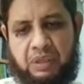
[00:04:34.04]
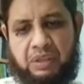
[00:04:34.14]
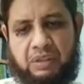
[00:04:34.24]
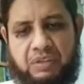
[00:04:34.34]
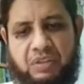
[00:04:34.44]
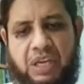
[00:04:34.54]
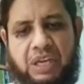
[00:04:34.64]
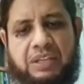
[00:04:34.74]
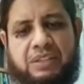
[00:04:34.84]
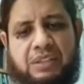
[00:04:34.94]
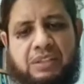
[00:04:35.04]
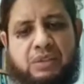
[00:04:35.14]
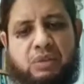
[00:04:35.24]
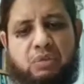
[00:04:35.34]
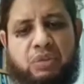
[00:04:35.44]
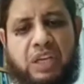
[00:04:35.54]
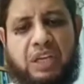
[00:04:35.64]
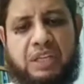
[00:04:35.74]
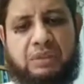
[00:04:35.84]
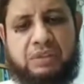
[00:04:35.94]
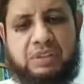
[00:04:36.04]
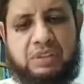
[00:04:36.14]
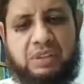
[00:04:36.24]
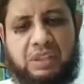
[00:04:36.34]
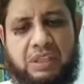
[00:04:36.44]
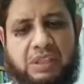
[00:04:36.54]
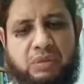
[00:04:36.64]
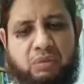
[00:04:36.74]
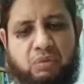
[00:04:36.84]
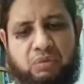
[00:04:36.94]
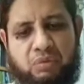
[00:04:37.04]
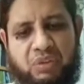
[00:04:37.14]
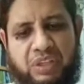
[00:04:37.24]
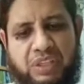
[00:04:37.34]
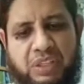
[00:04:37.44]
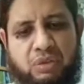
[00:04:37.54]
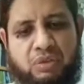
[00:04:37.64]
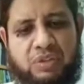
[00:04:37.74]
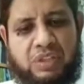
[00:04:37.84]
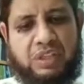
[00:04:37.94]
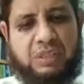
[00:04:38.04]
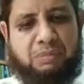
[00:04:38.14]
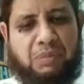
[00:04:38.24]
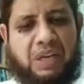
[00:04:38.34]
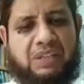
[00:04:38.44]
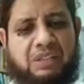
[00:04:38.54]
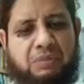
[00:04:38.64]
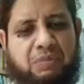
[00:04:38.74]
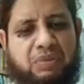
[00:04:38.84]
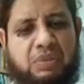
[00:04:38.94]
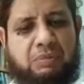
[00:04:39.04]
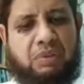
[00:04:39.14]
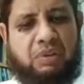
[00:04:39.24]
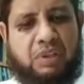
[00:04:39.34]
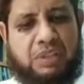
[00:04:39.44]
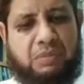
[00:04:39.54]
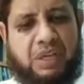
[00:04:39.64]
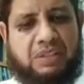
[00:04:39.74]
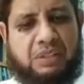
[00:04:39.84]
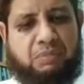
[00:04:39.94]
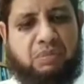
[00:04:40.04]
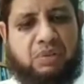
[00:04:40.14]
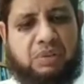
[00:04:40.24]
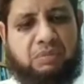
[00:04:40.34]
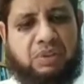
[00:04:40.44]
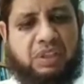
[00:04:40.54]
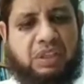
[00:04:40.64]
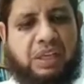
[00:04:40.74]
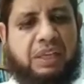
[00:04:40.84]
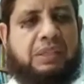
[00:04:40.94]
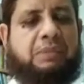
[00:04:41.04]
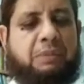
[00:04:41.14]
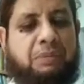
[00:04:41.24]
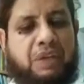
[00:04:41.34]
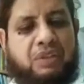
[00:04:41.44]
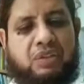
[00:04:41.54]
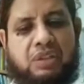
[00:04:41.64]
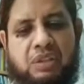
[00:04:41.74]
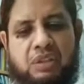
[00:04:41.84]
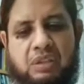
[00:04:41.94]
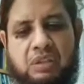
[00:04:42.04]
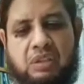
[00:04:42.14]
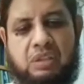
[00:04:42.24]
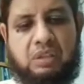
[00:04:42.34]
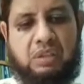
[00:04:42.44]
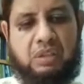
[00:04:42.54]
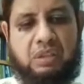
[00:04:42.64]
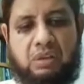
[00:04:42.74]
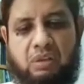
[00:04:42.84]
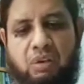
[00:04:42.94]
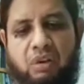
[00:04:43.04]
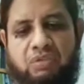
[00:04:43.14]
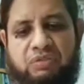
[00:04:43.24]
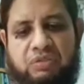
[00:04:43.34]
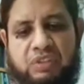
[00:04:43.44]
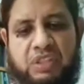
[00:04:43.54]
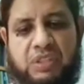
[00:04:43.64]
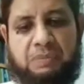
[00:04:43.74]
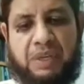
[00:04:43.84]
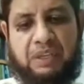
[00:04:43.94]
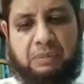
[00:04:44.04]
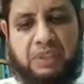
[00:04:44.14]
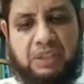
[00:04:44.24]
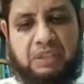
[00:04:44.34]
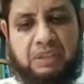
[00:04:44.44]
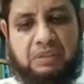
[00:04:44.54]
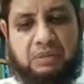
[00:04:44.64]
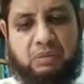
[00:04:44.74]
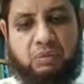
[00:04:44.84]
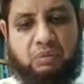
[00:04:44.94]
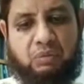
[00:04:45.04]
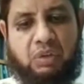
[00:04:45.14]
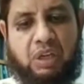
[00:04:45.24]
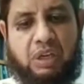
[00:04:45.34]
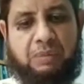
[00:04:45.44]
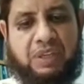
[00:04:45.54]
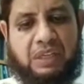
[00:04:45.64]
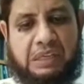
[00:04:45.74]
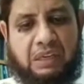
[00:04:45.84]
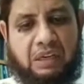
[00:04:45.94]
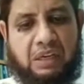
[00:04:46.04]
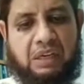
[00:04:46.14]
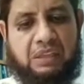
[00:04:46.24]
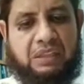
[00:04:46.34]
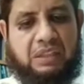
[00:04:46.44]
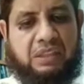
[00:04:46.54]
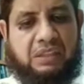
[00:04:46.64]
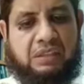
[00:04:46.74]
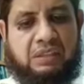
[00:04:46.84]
The challenges today is to reduce as much as possible the negative impact of this pandemic will have in learning and